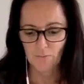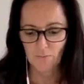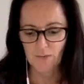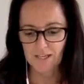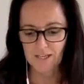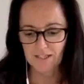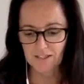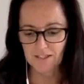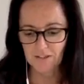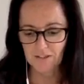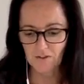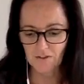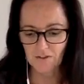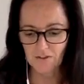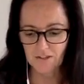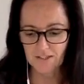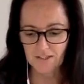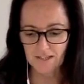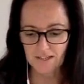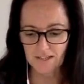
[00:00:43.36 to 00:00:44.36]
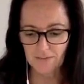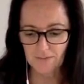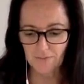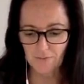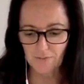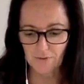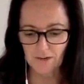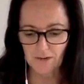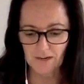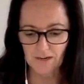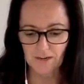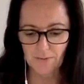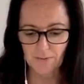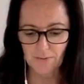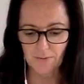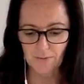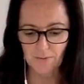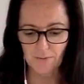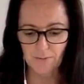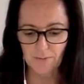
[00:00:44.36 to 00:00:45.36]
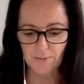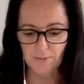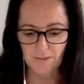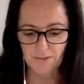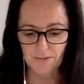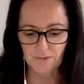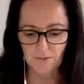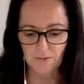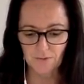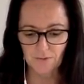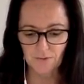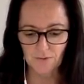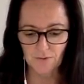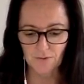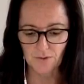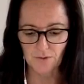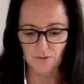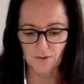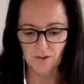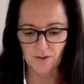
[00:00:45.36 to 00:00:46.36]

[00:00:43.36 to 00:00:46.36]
We continued to date for another 3 months or so,